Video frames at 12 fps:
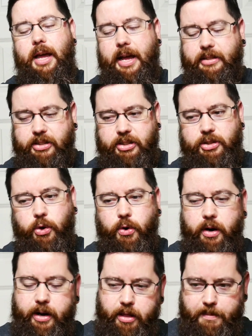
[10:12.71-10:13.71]
and
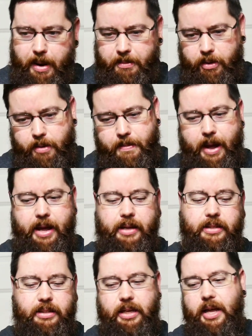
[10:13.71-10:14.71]
store it in the memory
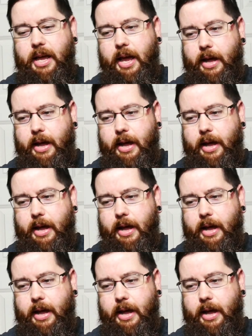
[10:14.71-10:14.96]
banks